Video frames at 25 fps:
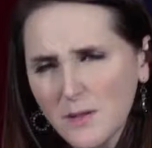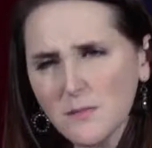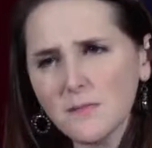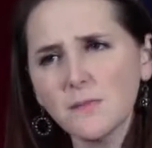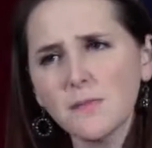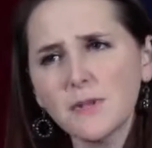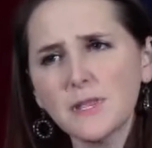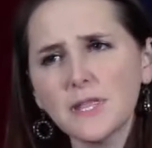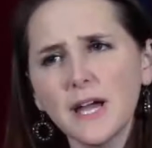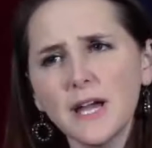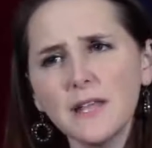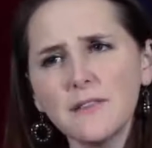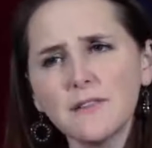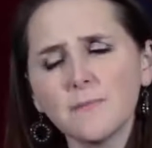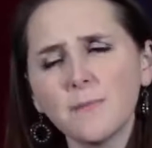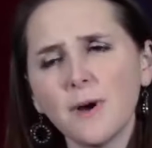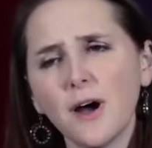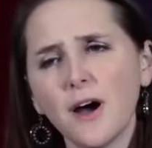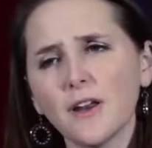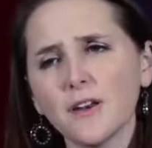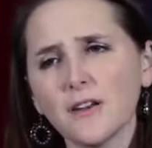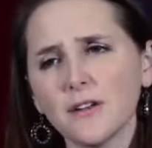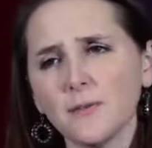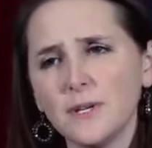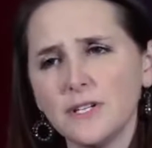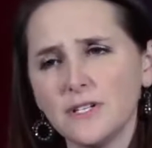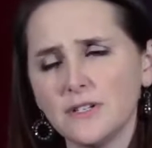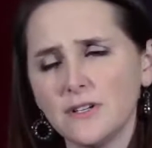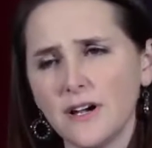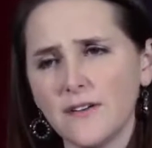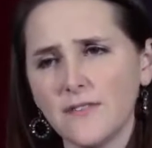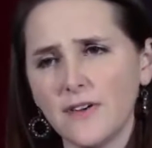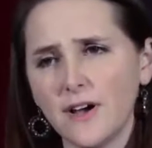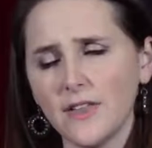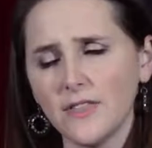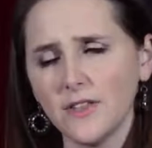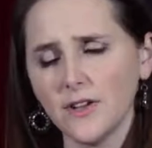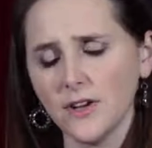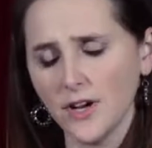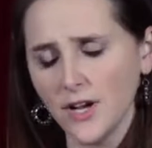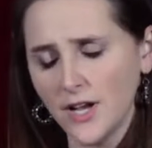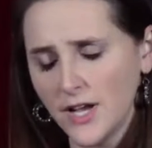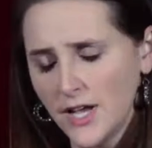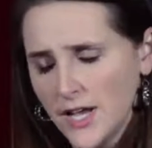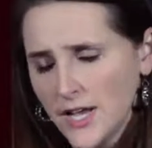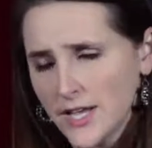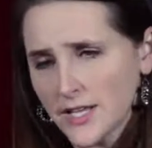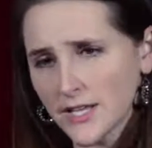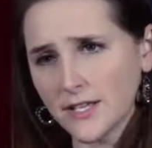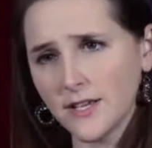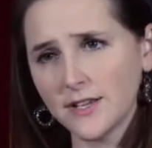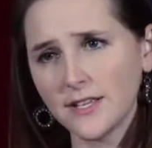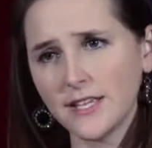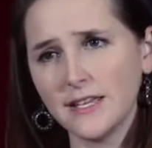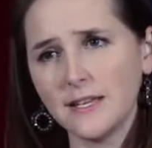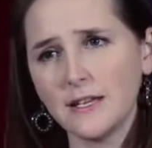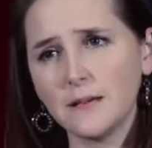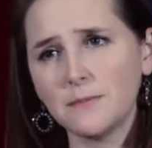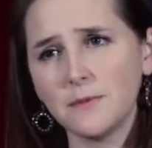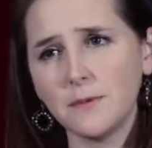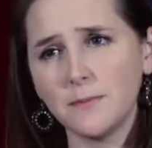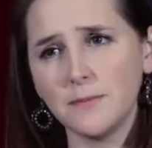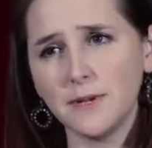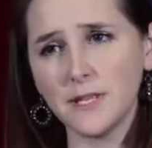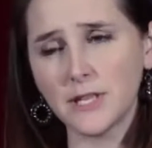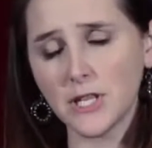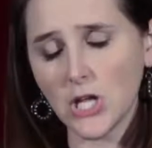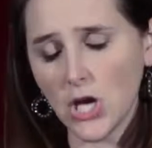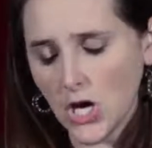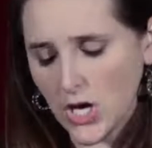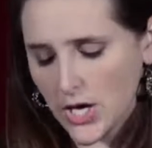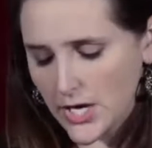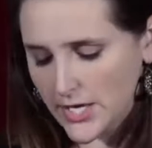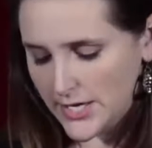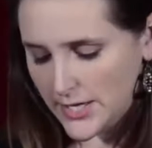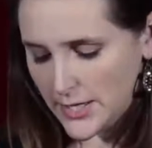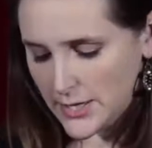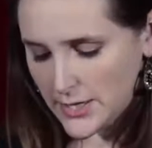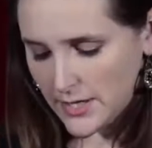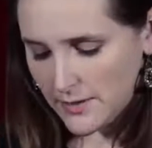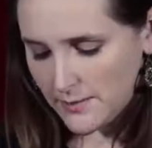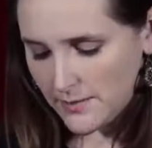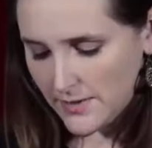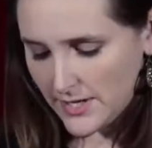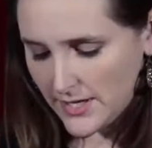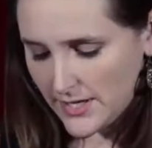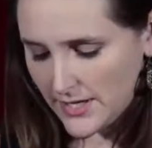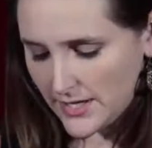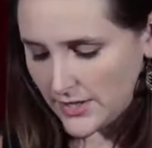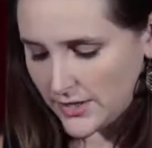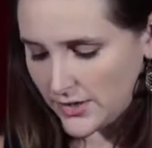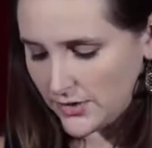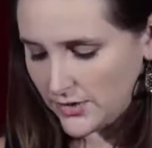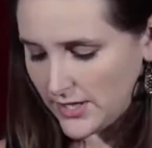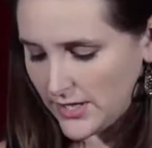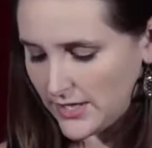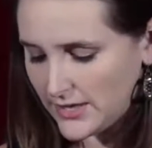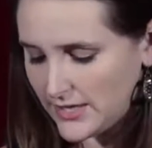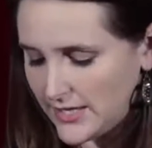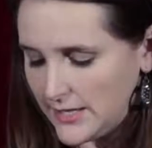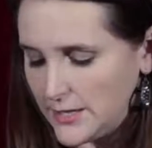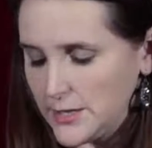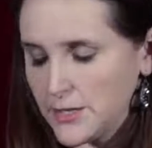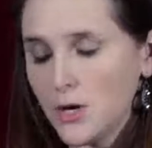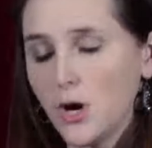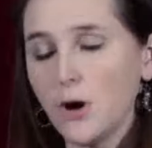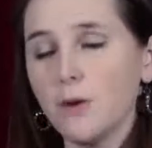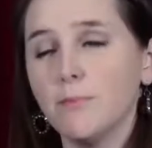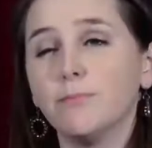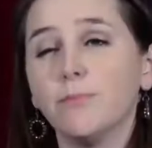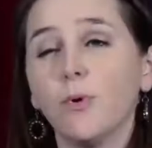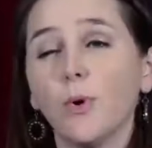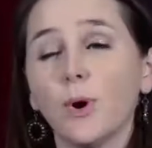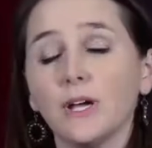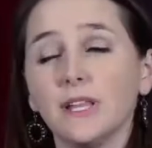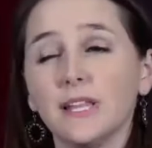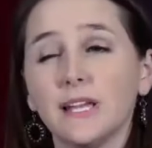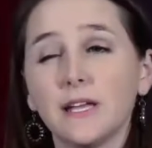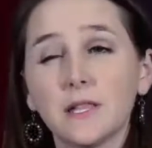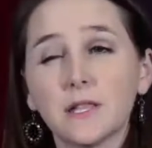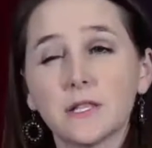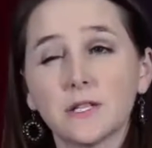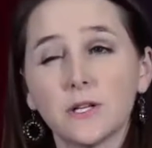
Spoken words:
Besides their pottery, we do have other cooking implements on exhibit, including things called boiling